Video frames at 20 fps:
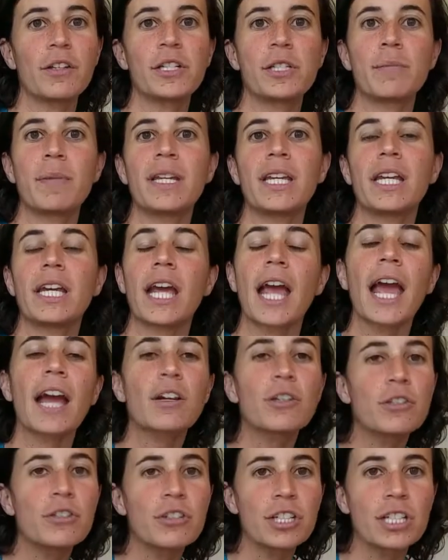They're spending
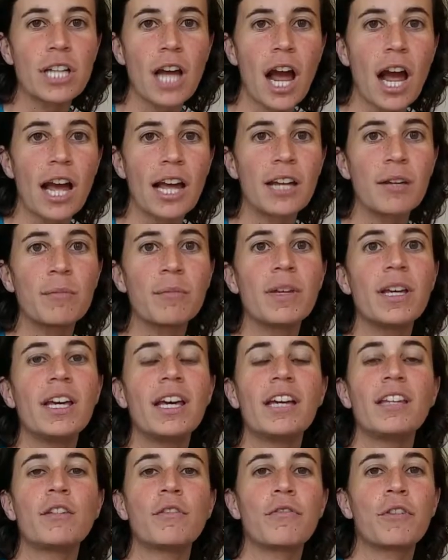extra time
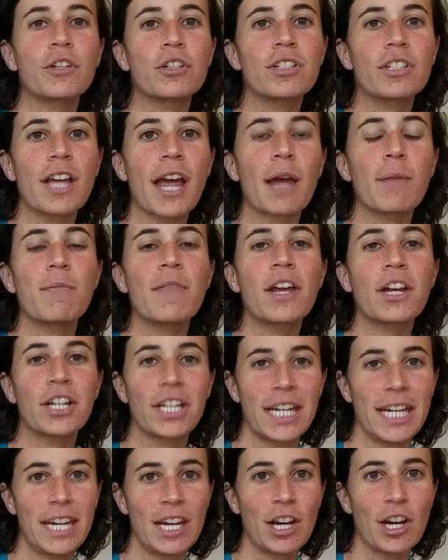the first time they're
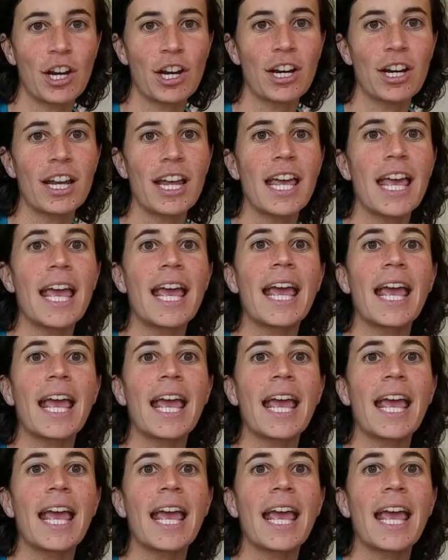here,